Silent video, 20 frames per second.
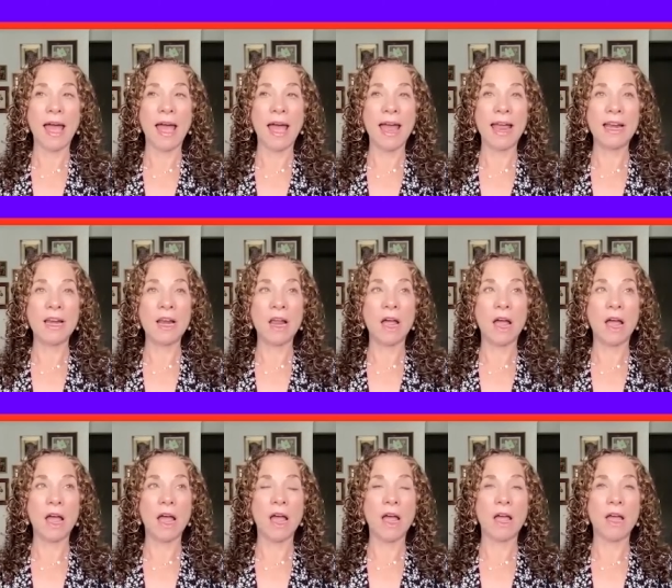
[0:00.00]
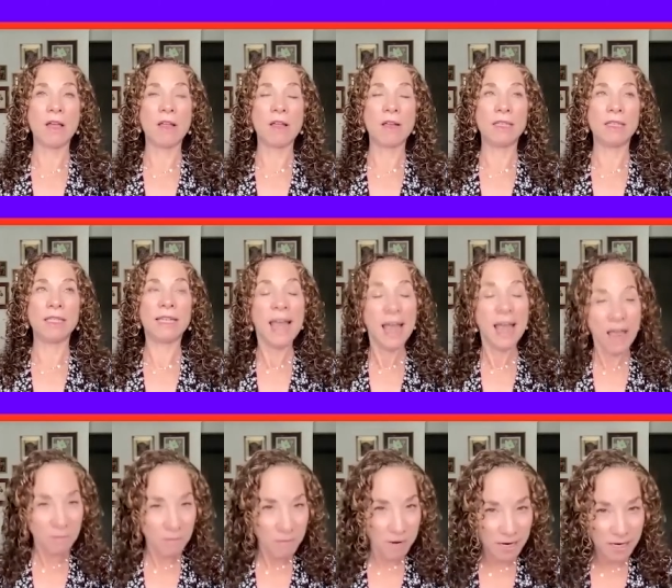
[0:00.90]
And
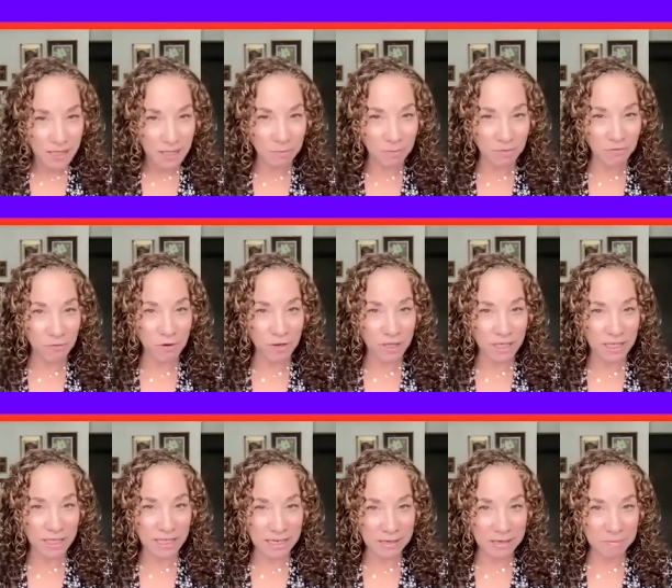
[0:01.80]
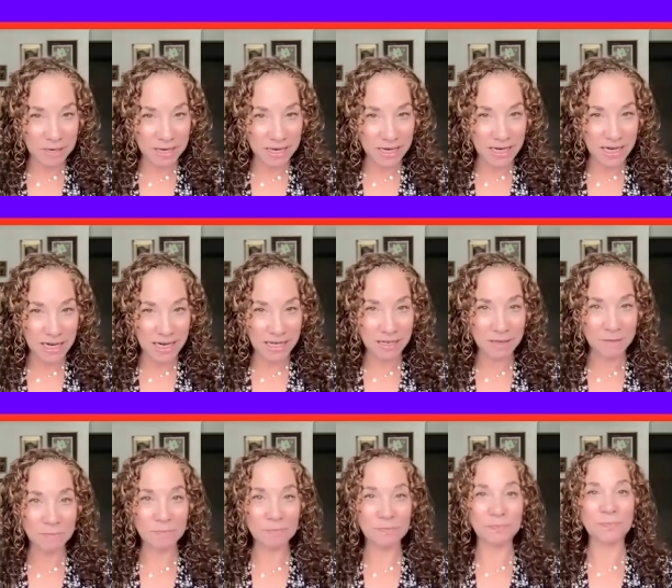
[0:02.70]
10 minutes before the team
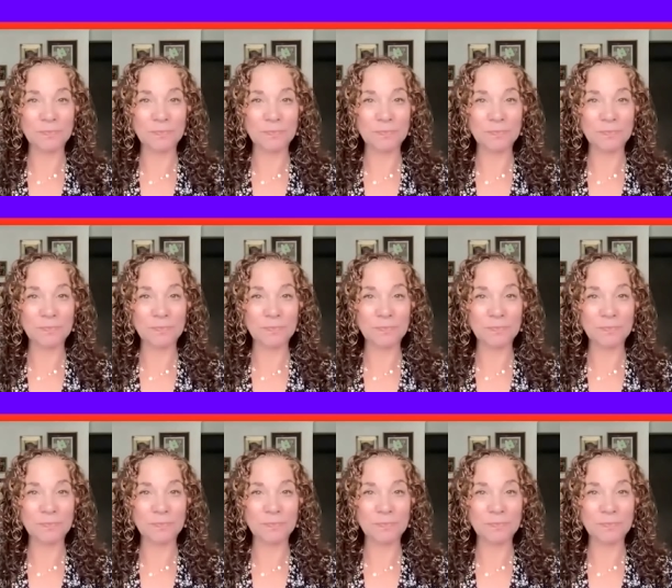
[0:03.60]
meeting,